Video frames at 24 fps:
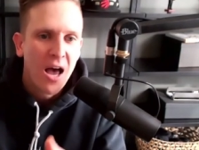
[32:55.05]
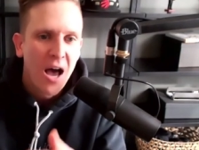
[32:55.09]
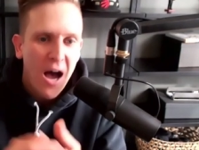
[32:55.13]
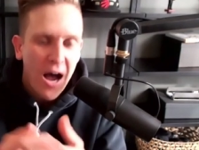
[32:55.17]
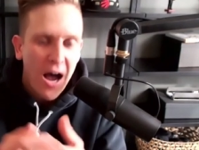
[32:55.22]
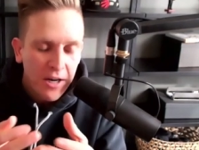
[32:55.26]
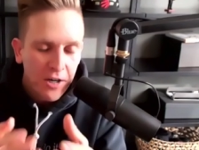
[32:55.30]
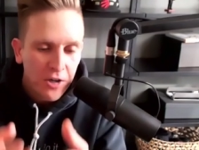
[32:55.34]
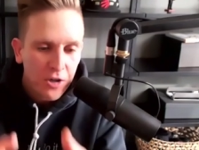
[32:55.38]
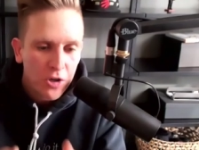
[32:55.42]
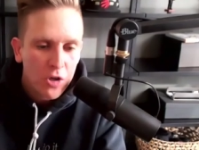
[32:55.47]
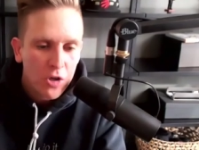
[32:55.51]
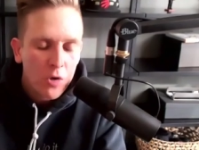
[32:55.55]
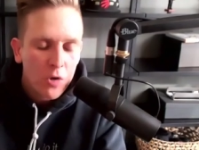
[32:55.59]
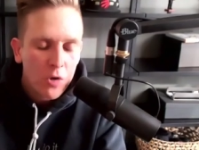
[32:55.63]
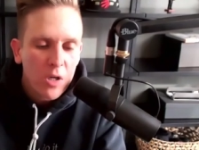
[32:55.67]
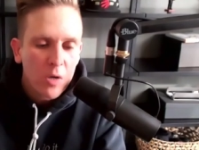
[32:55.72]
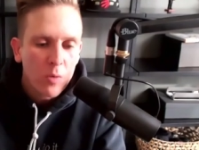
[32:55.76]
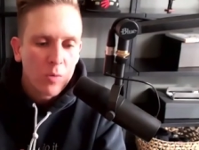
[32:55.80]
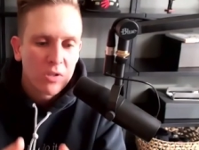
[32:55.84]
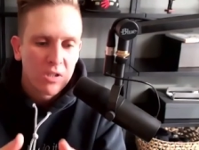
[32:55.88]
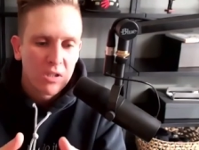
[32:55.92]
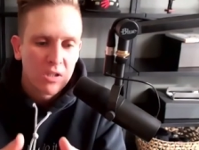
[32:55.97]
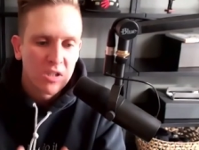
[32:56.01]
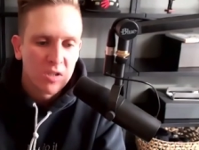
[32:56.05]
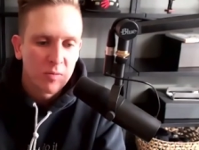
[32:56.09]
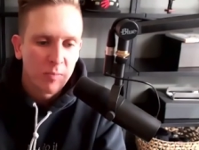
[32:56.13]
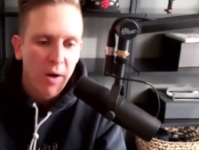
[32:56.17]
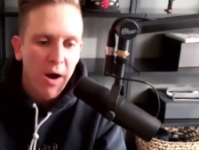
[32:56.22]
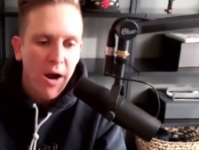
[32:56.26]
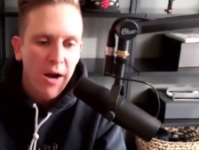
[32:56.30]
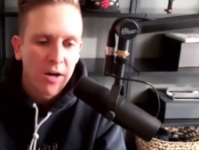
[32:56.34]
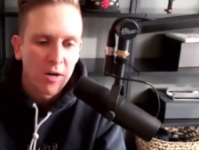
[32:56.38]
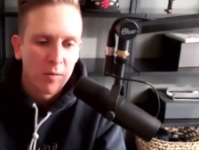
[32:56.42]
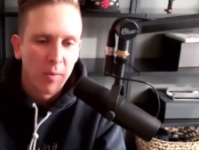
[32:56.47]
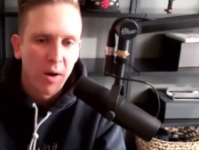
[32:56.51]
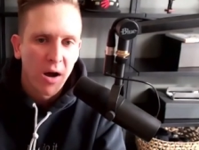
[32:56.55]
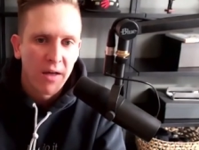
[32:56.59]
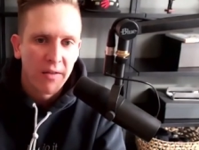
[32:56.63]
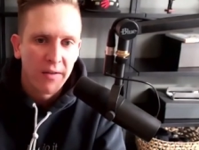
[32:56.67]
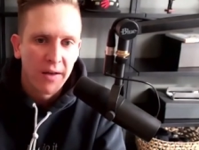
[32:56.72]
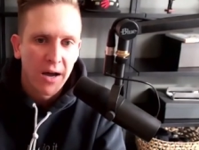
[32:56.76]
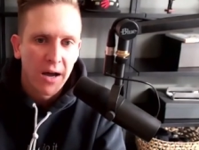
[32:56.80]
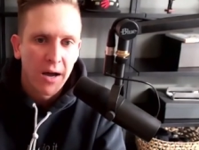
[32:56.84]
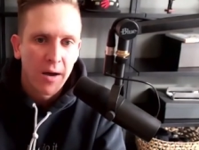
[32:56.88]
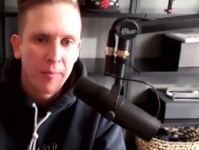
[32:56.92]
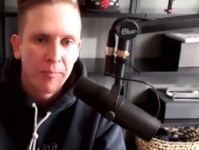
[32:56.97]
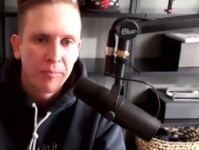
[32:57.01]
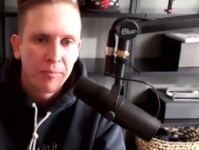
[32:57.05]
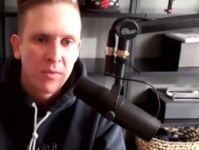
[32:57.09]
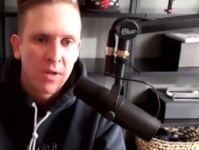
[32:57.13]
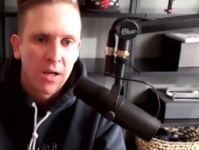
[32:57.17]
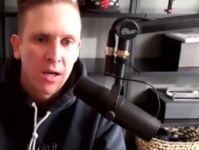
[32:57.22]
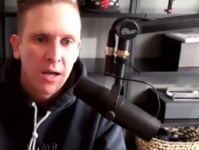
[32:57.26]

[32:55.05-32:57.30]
I knew he was inspired by that.